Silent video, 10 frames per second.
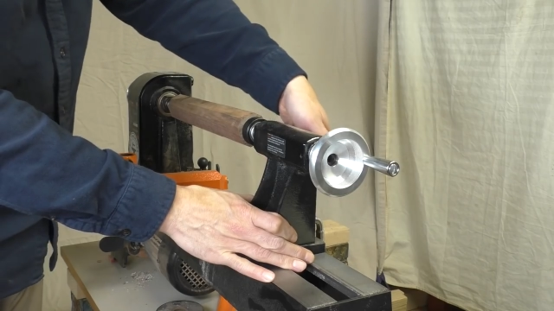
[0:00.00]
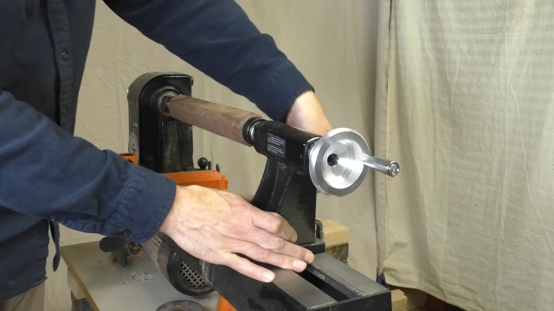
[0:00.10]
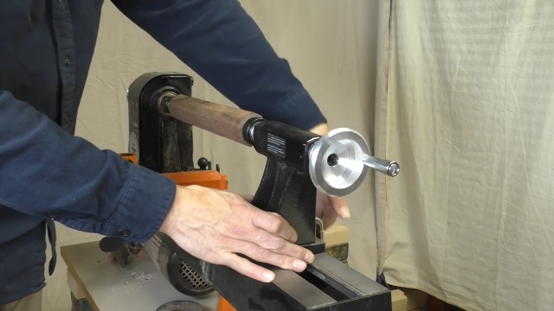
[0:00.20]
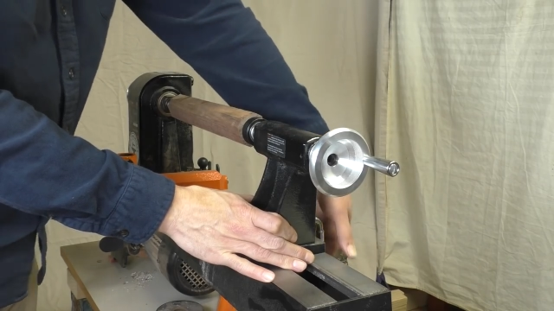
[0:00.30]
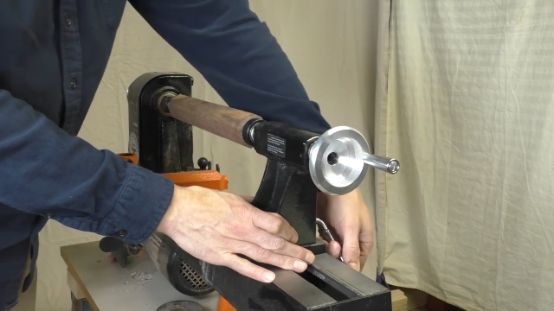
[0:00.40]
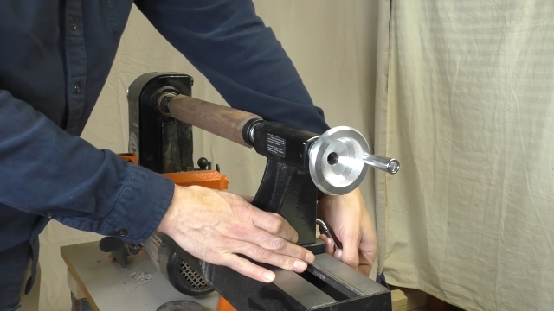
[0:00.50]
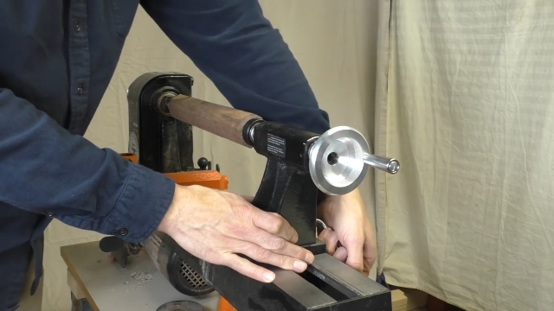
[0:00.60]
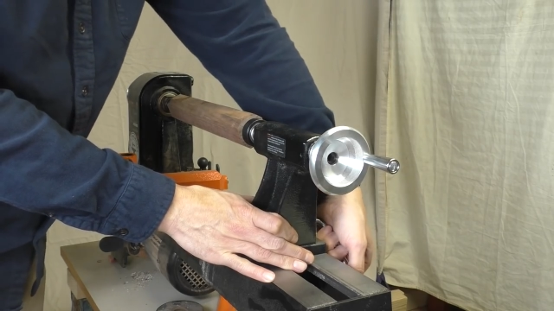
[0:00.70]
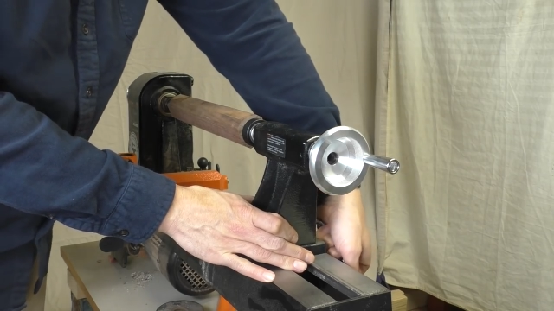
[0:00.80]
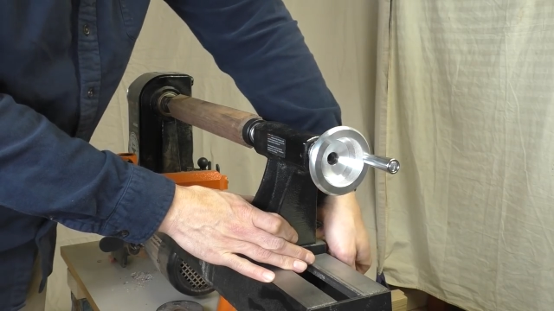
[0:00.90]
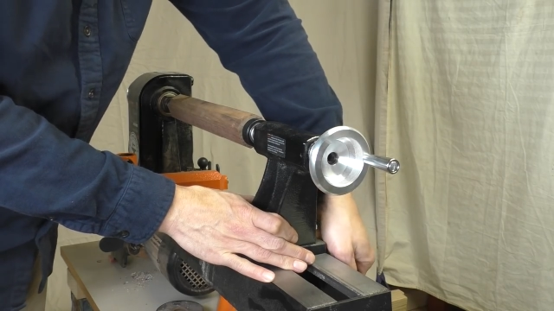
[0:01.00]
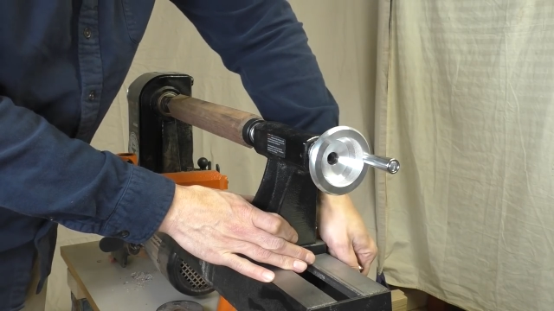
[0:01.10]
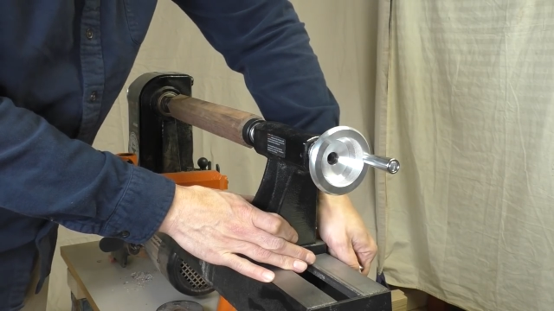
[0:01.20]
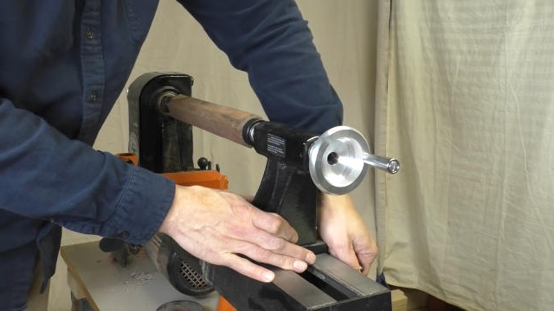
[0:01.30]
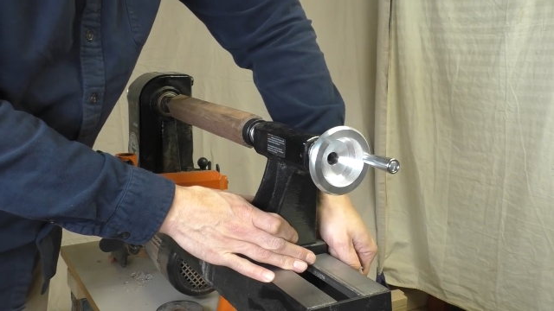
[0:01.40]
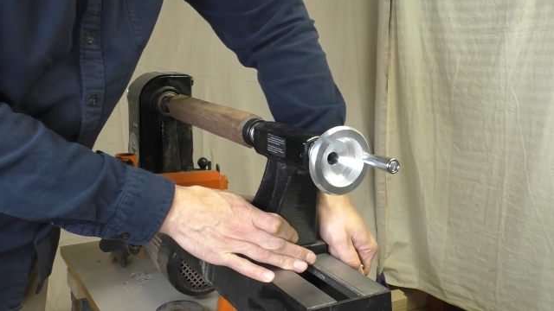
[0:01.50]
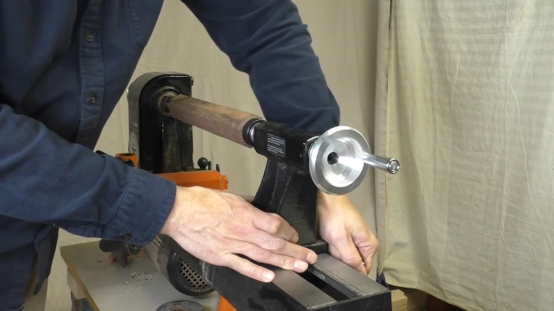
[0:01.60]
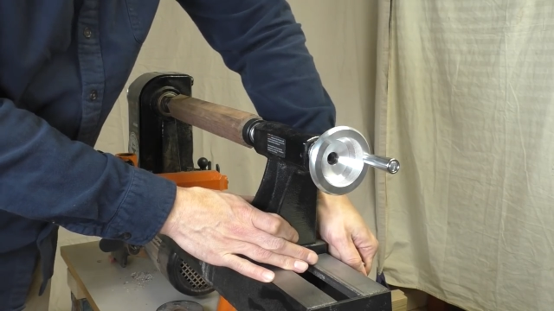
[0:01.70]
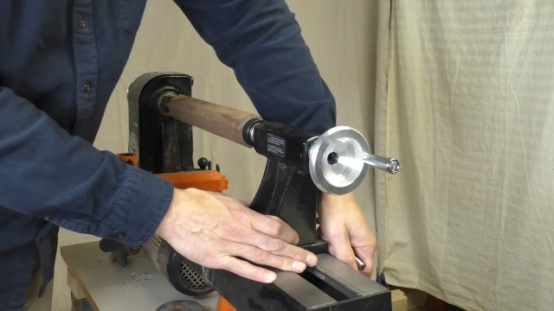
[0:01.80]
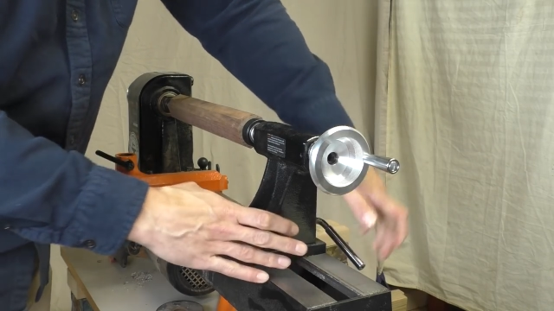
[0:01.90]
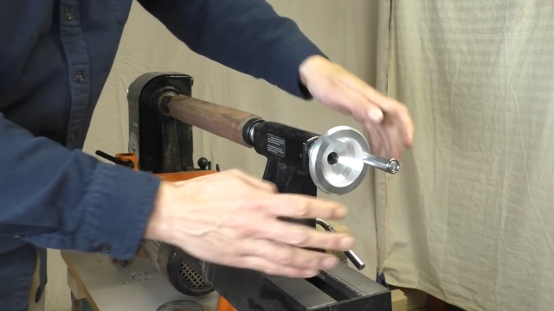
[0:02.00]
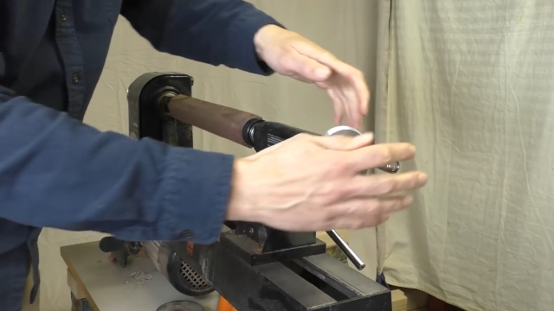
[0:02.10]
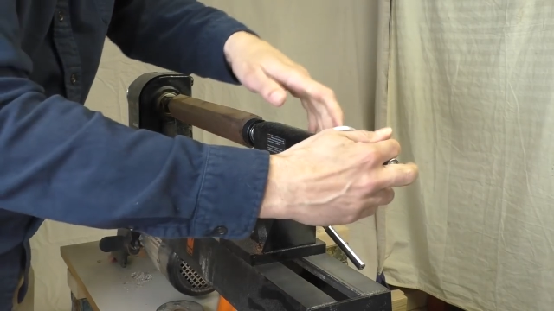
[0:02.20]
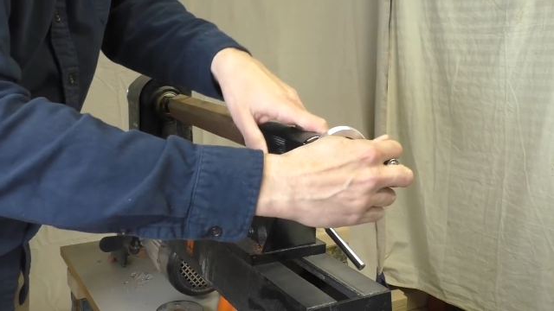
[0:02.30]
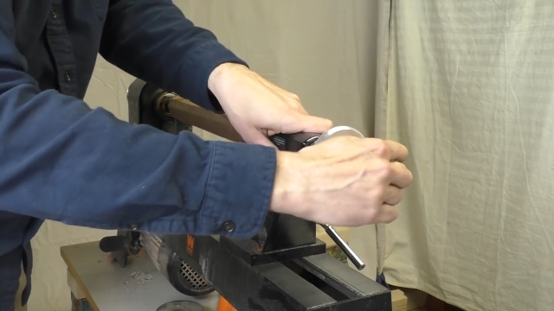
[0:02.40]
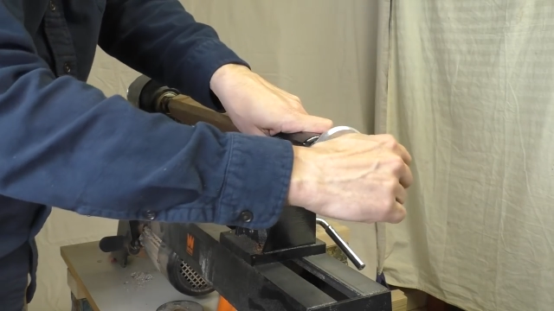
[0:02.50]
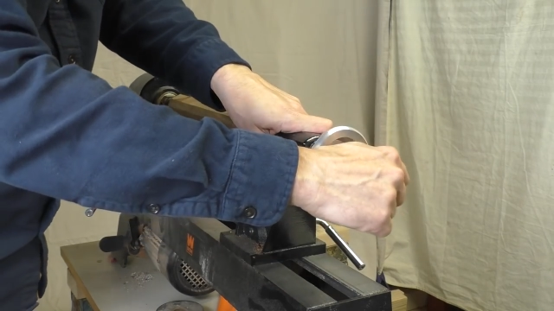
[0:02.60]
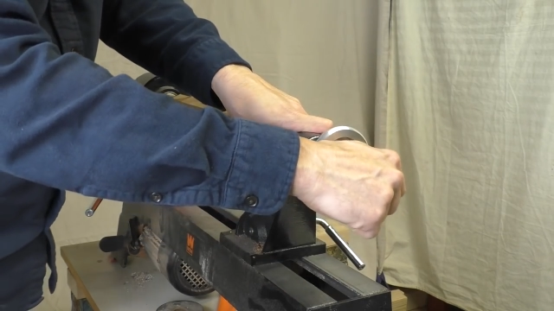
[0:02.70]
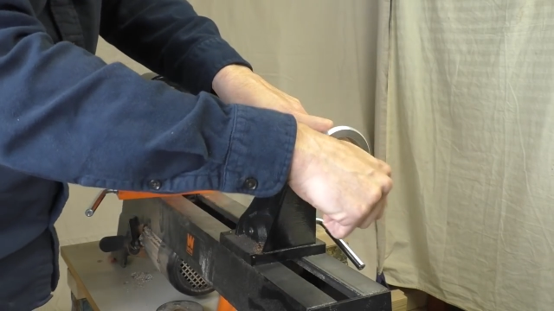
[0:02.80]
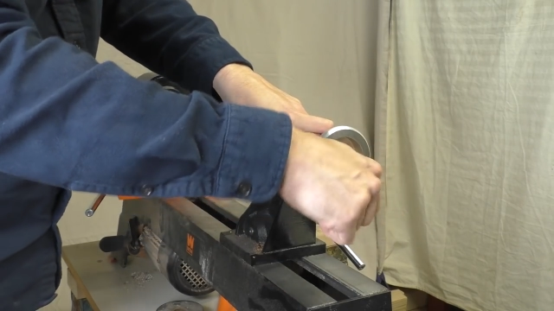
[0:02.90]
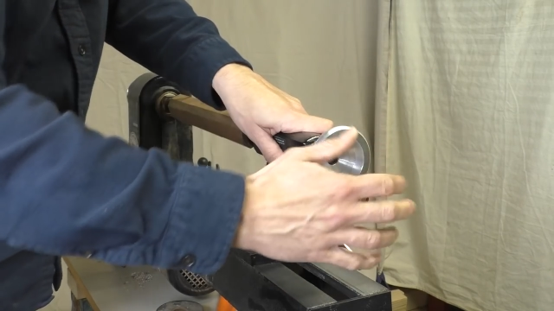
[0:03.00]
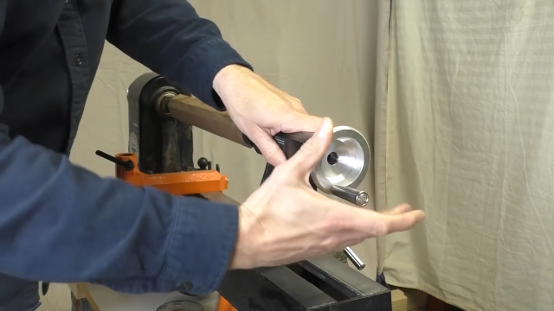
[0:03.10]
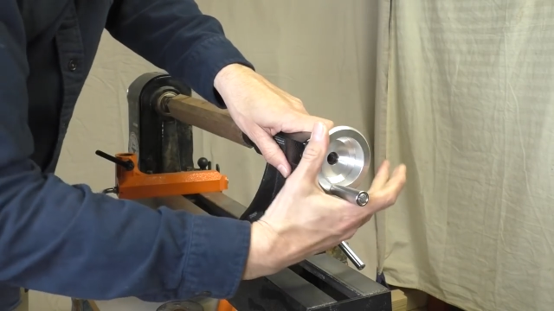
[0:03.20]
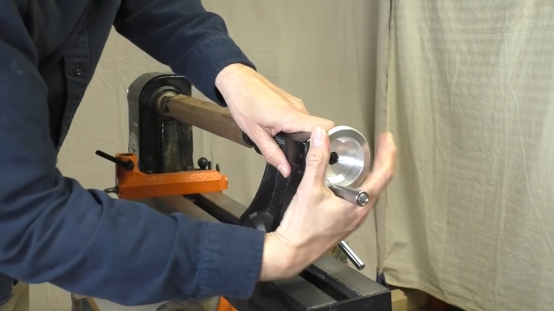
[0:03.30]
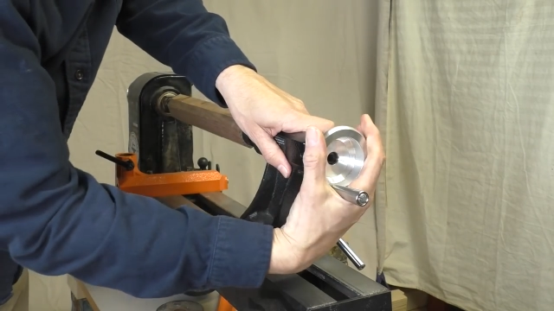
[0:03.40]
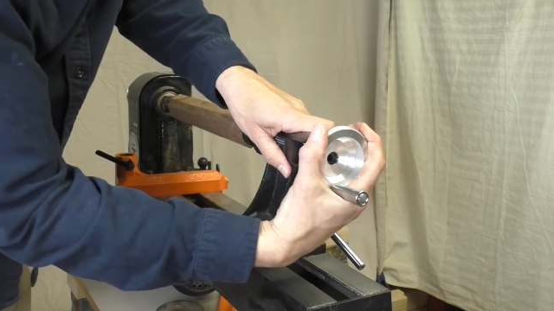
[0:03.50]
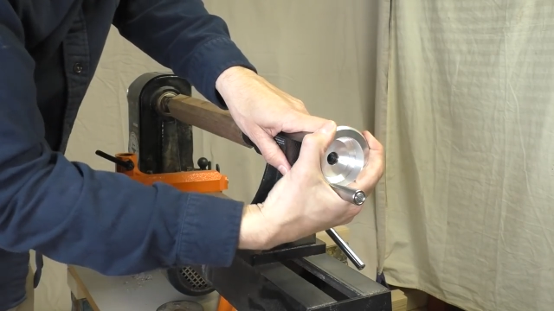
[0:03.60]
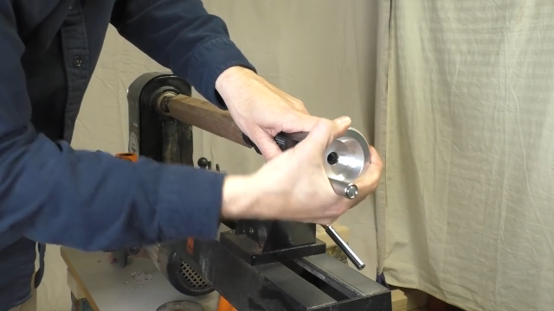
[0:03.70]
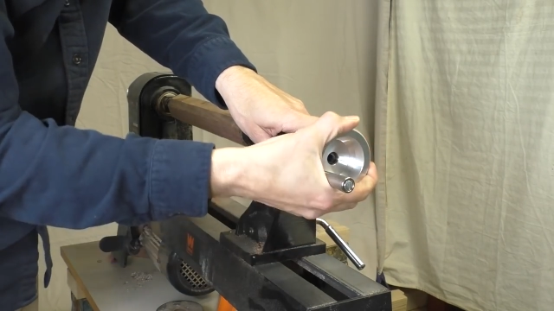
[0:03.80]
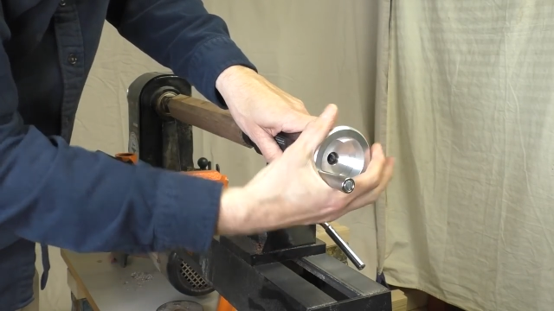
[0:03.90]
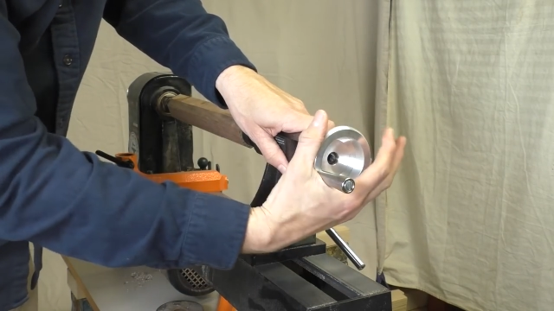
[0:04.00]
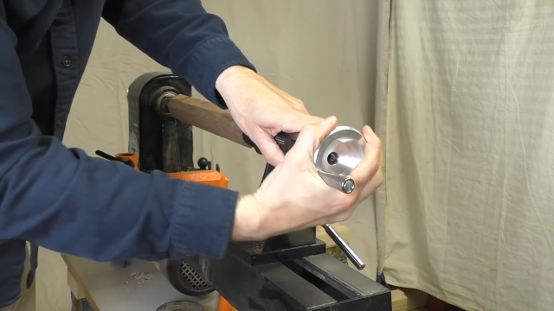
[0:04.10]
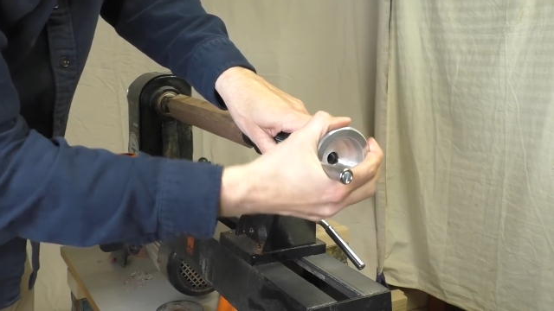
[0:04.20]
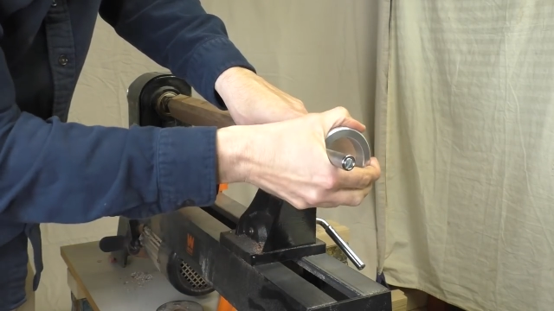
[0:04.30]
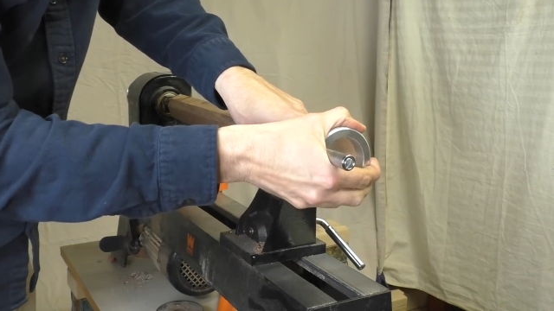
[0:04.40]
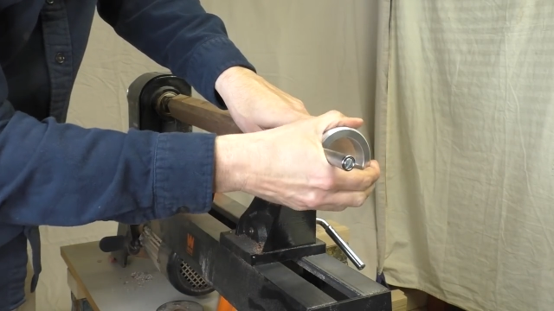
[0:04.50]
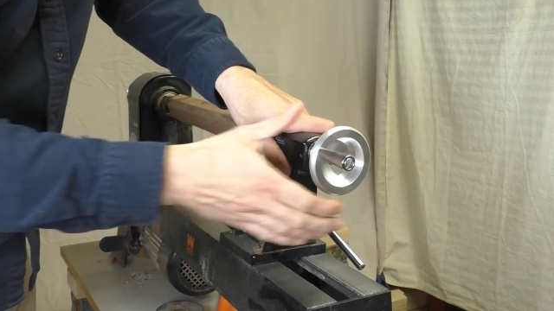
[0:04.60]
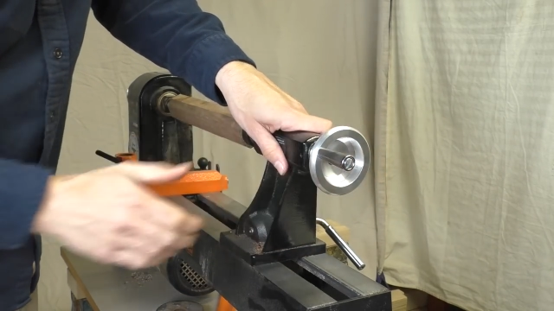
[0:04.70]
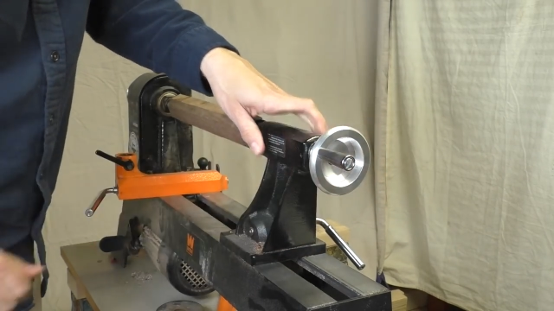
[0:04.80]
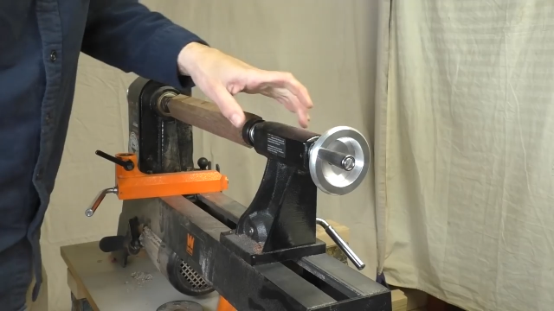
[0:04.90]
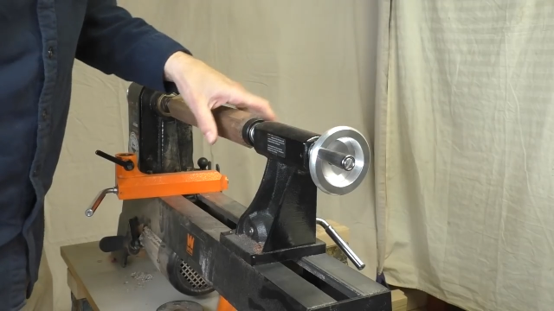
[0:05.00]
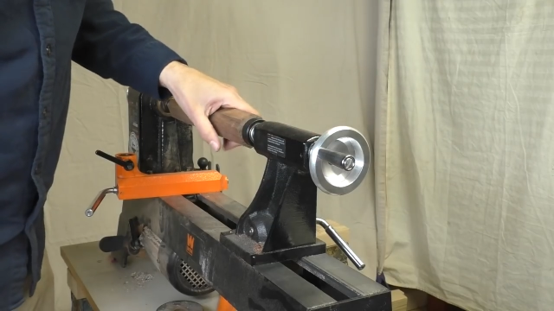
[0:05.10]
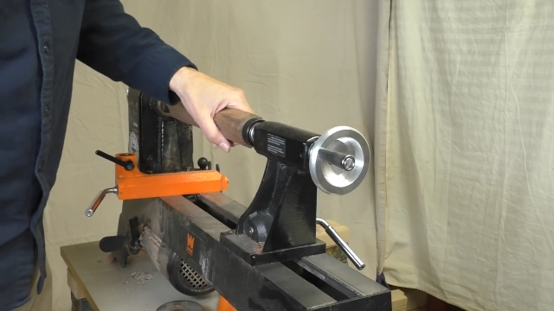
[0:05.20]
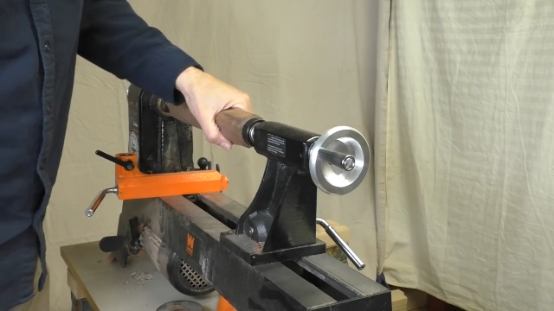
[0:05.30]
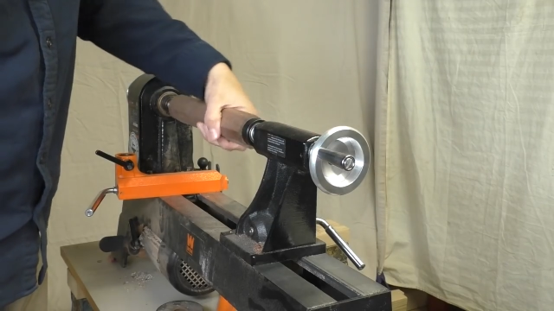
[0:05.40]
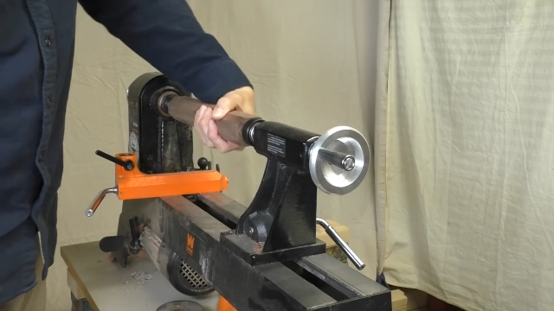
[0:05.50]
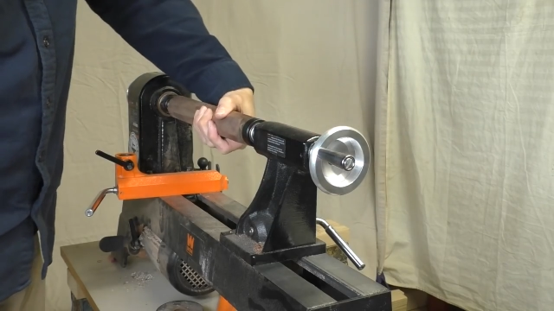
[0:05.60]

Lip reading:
Nobody's mouth can be seen.